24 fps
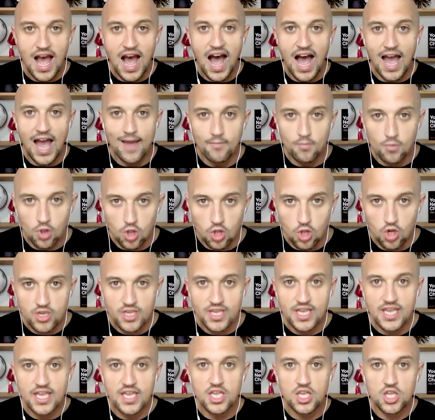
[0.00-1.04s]
I'm
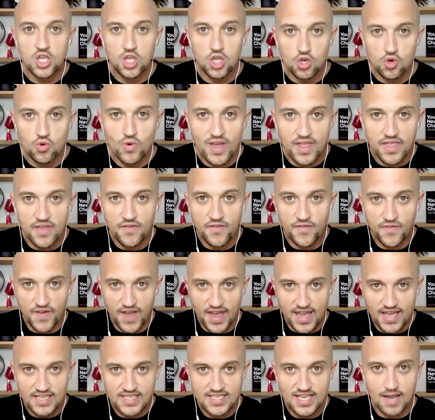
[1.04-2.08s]
looking you in the
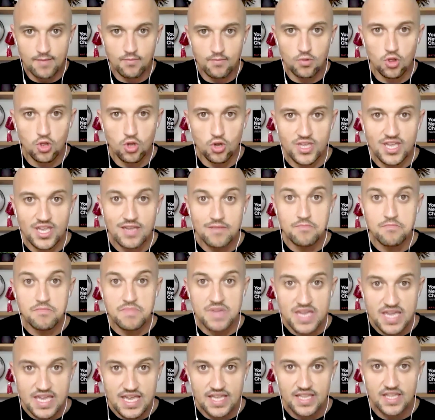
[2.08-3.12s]
face. I'm looking
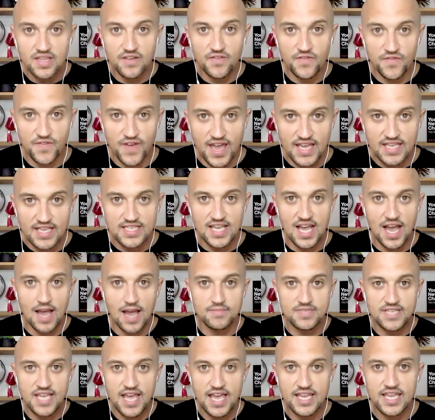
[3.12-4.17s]
me in the face.
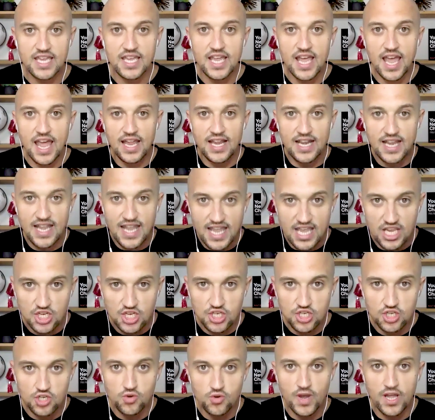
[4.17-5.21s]
I'm taking an
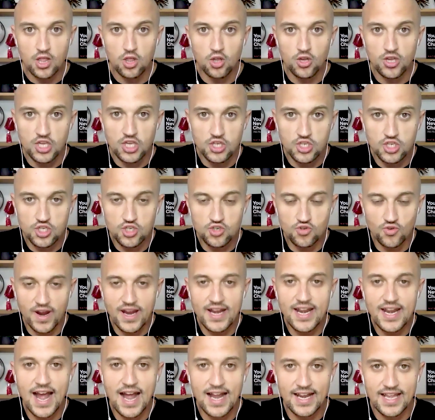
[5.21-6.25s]
issue and looking
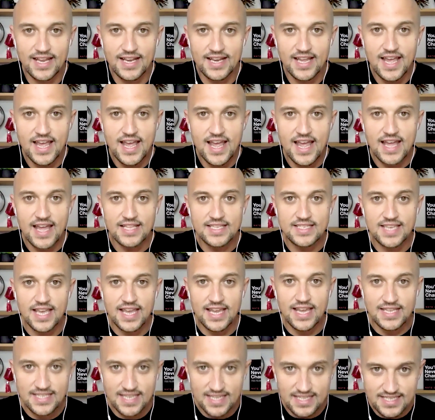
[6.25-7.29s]
straight at it and
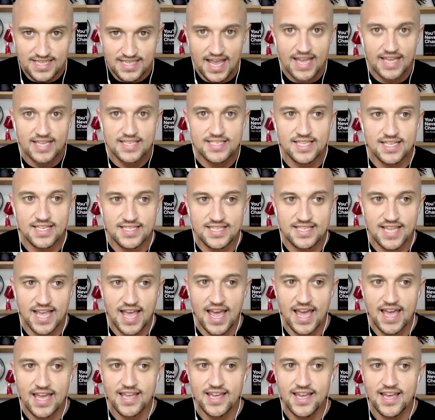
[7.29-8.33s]
saying, Today is the
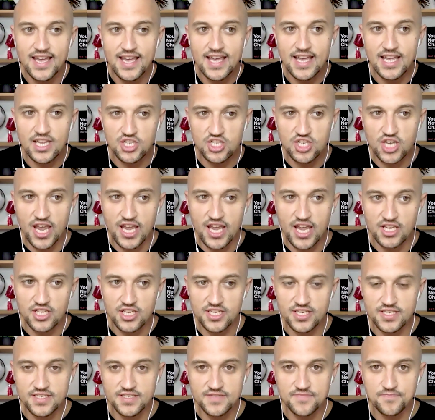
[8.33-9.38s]
day it
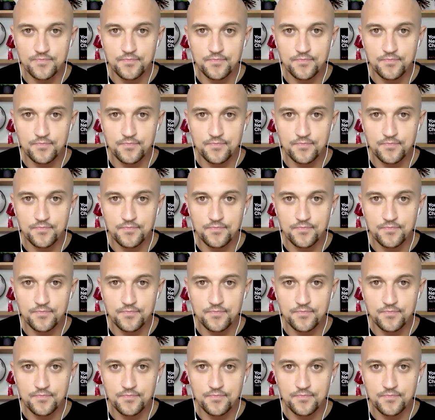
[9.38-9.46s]
changes.